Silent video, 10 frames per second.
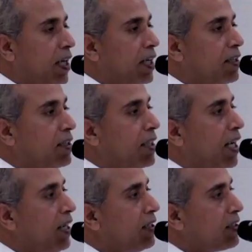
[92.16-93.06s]
And
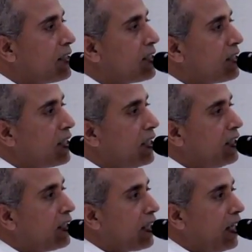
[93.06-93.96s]
that
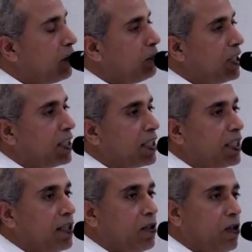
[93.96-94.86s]
state can be
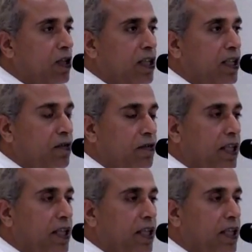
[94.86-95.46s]
gained only